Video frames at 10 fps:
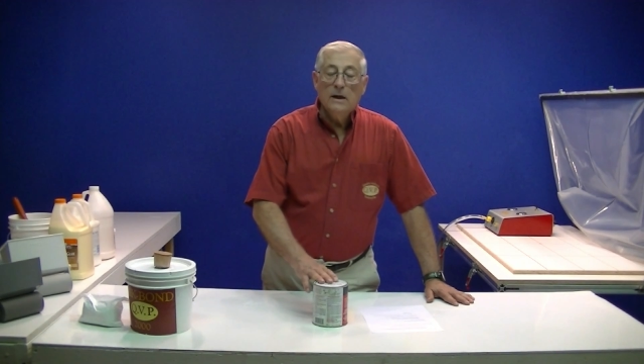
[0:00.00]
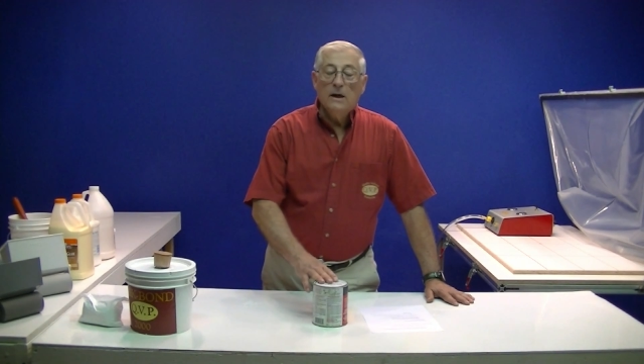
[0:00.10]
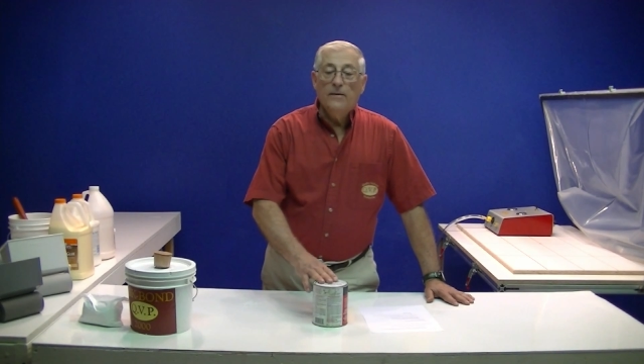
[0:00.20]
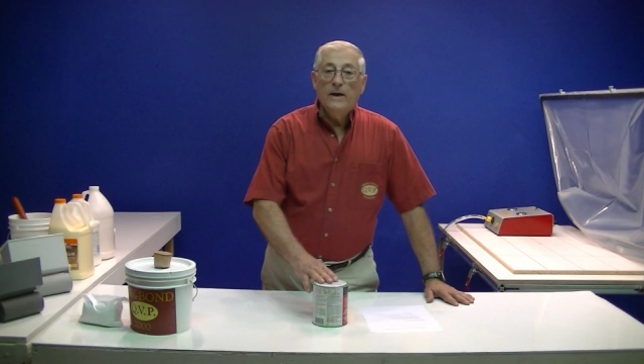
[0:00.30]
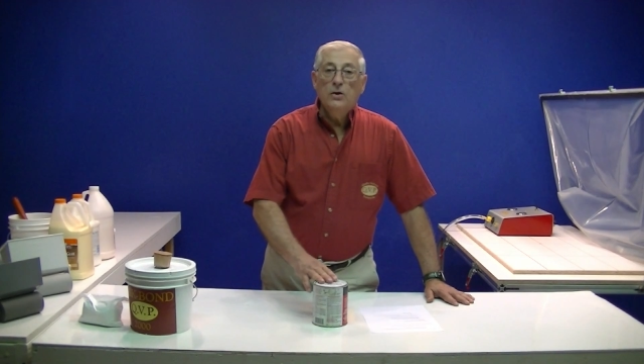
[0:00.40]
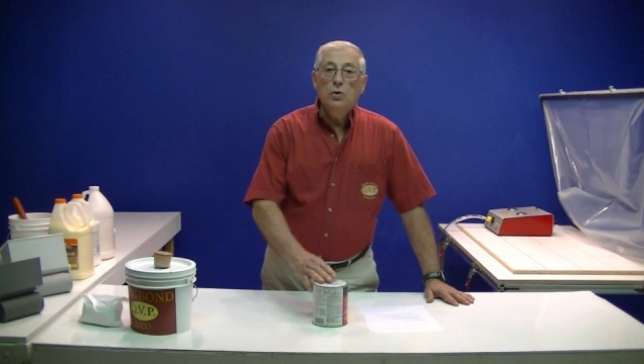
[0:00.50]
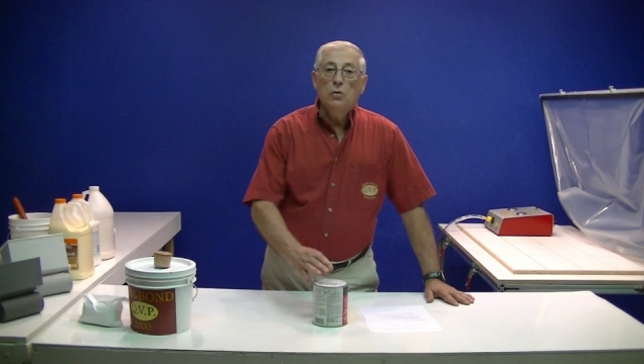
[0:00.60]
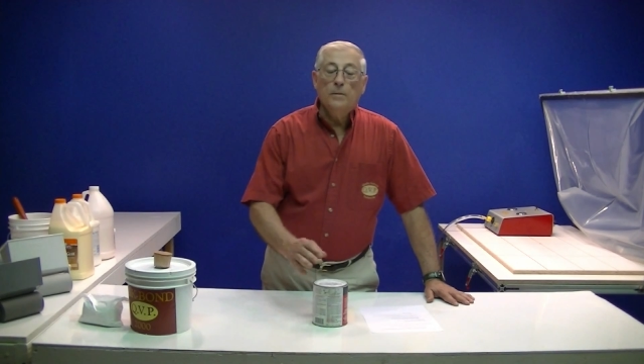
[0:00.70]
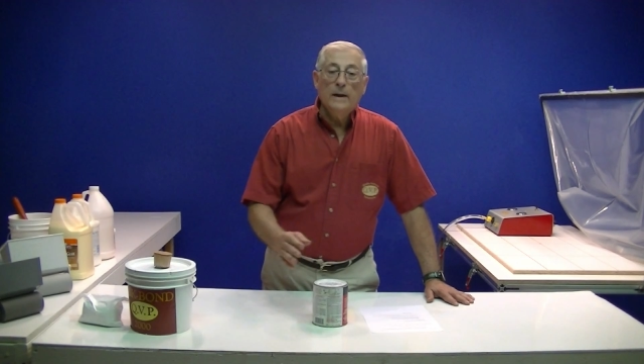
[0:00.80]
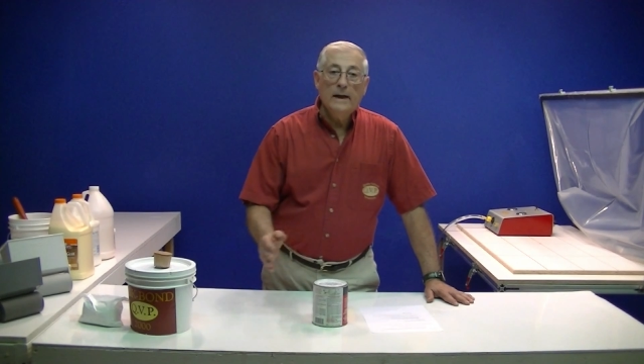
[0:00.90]
and then you
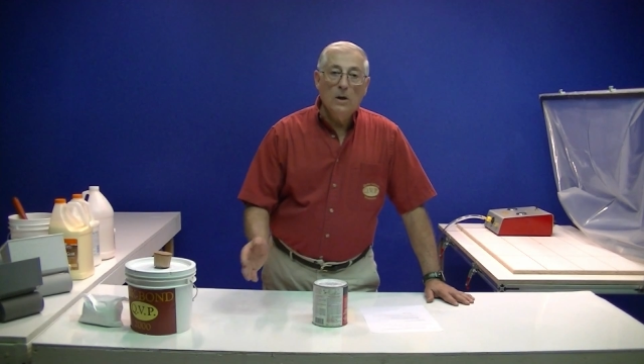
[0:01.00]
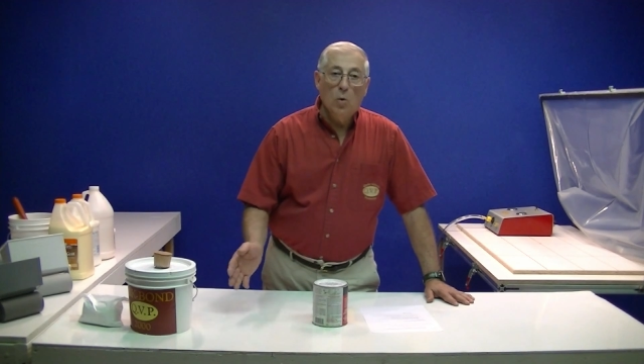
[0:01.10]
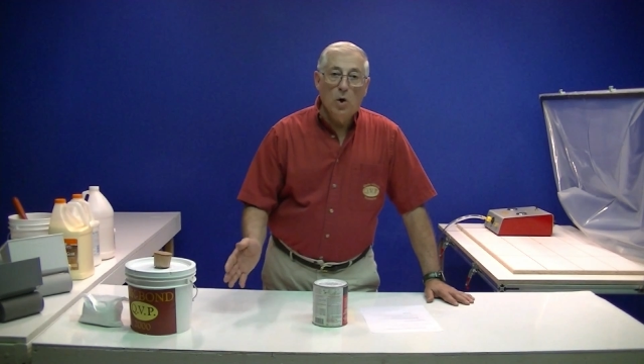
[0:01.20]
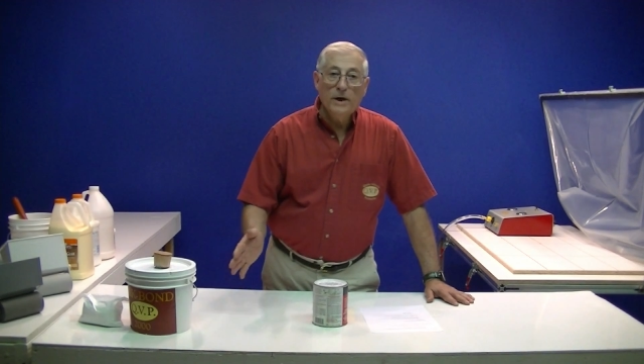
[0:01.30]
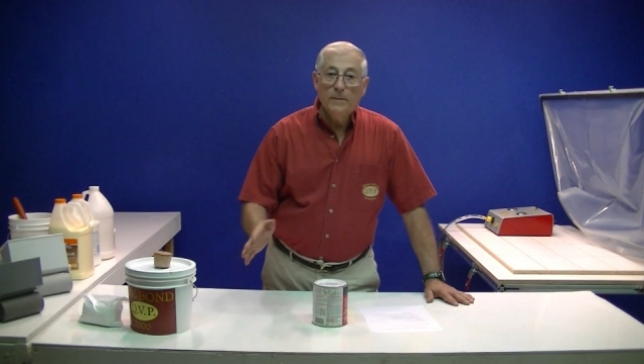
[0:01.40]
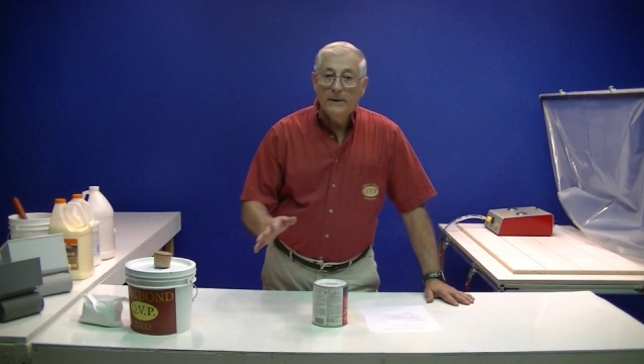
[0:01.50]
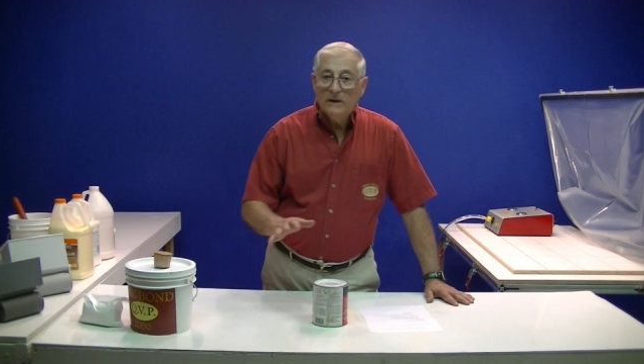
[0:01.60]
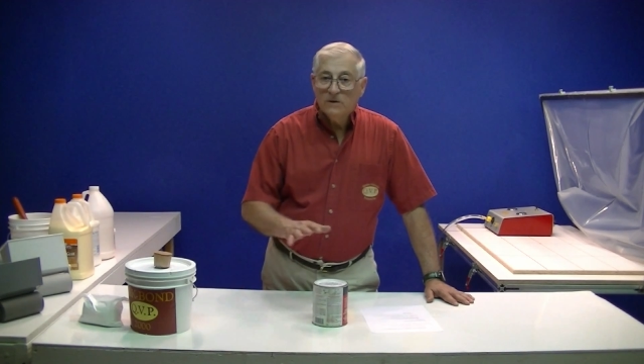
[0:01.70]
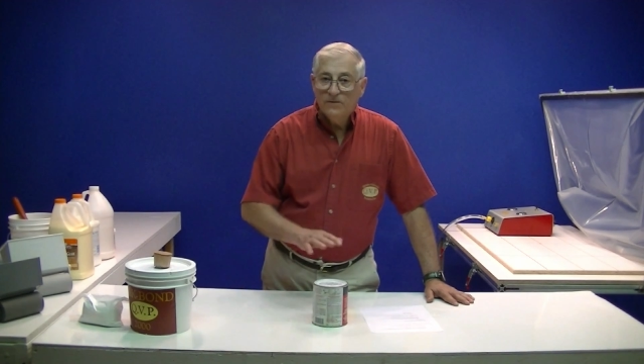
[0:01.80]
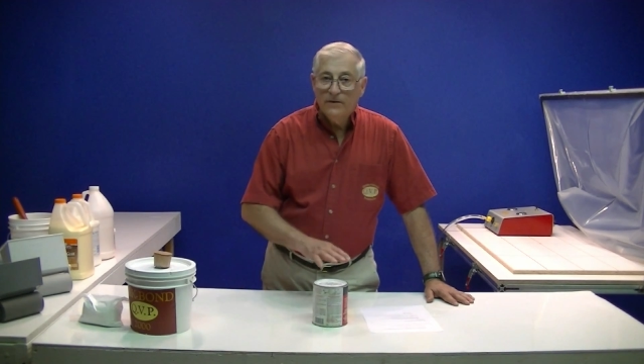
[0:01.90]
apply a
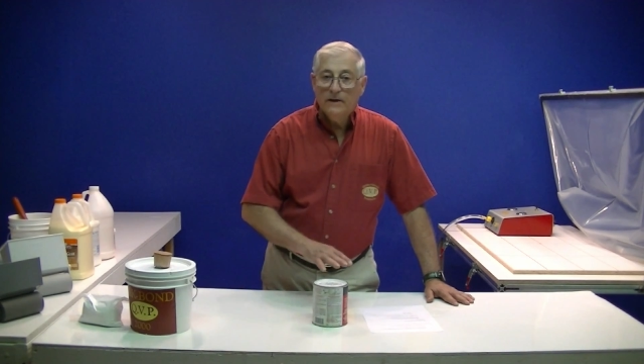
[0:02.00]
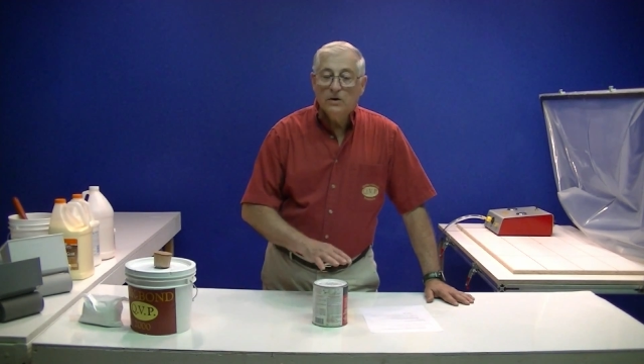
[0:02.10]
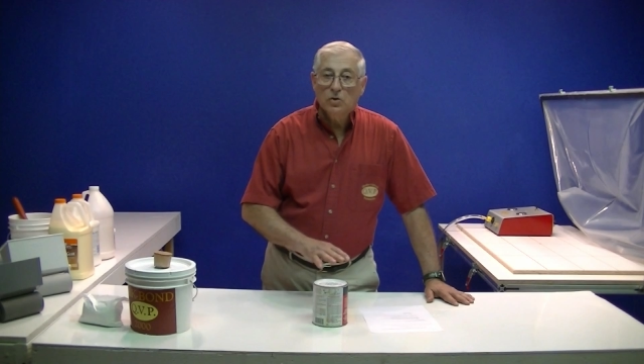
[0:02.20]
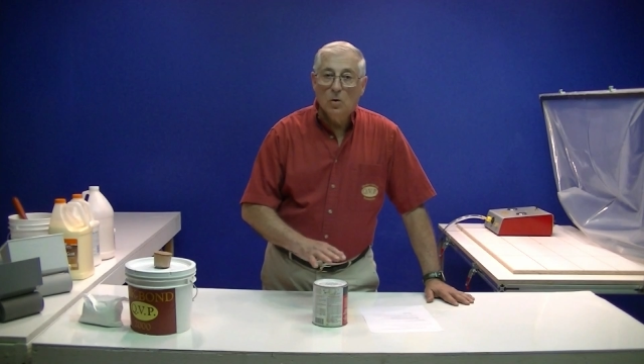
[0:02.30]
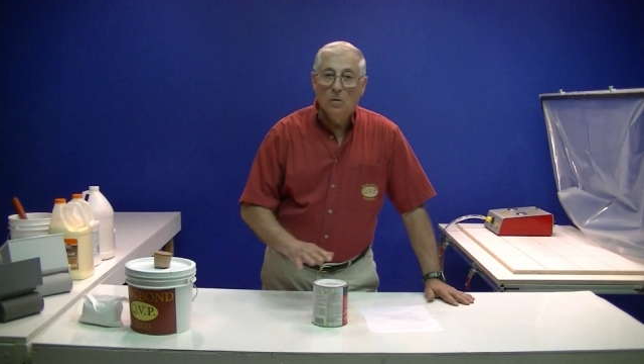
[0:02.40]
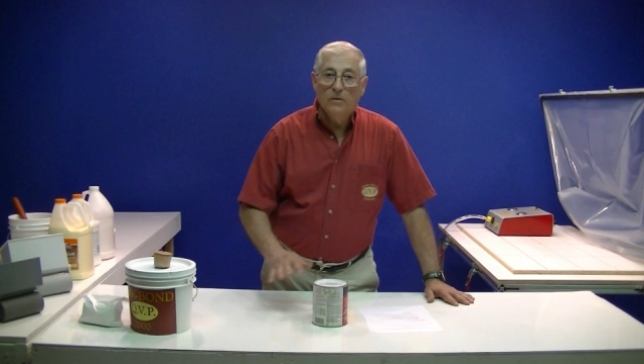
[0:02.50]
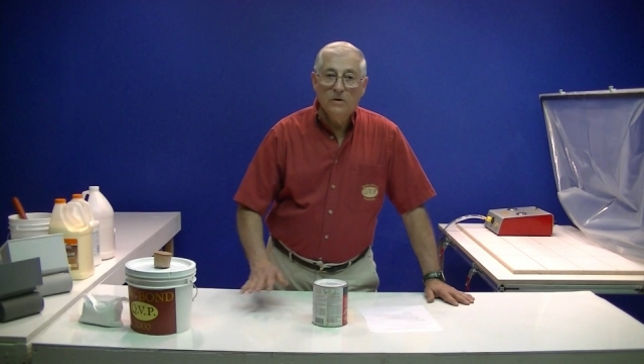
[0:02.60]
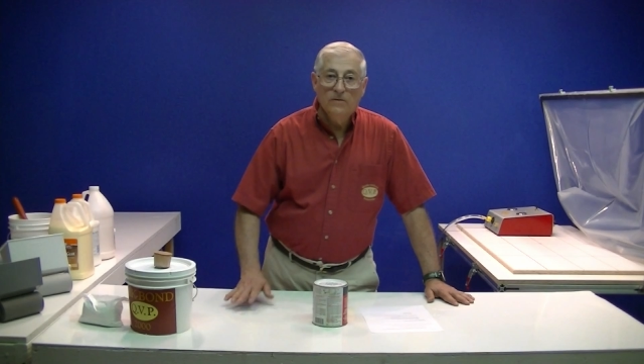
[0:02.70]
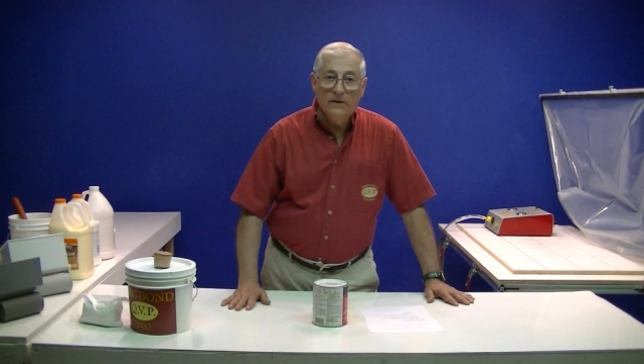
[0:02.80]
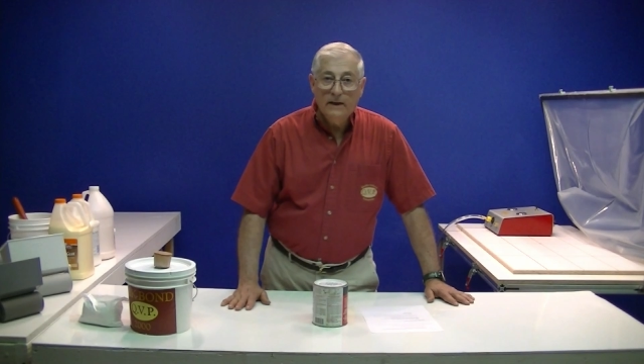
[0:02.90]
water-based finish over
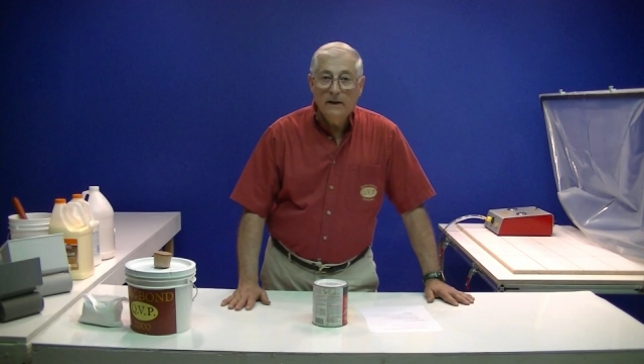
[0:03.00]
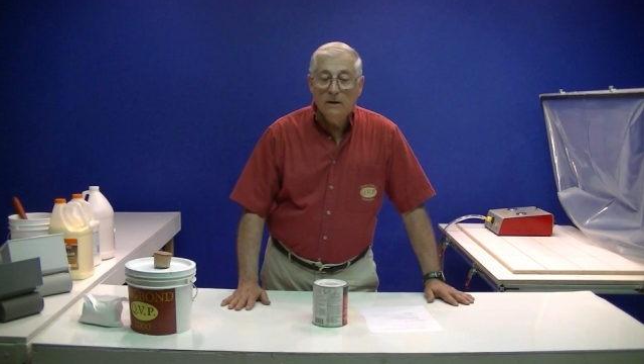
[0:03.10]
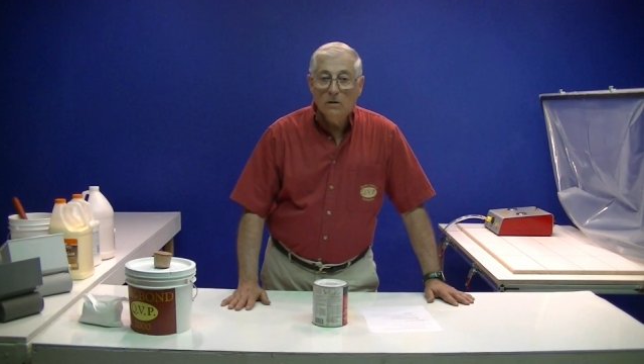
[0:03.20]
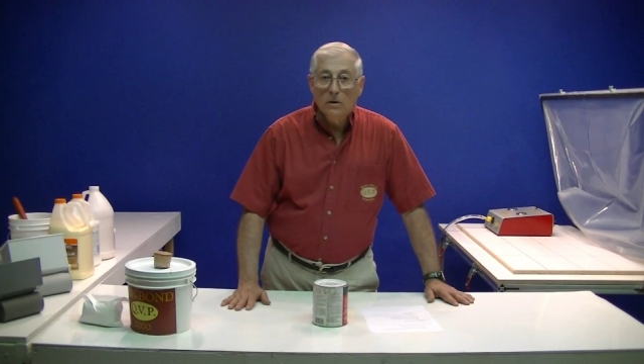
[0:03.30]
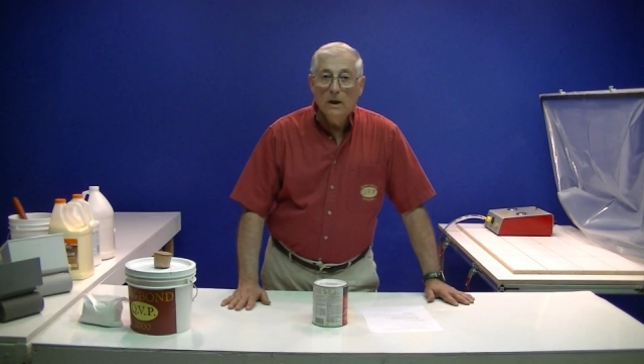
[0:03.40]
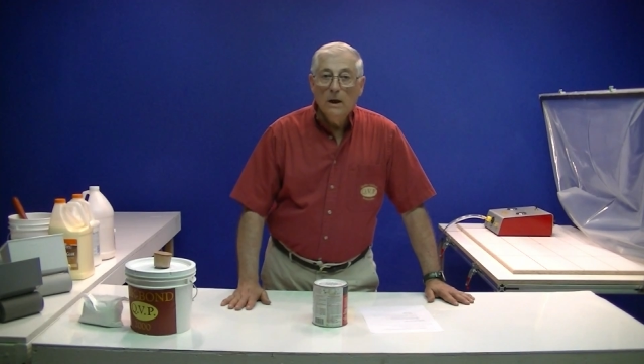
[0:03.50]
your veneer,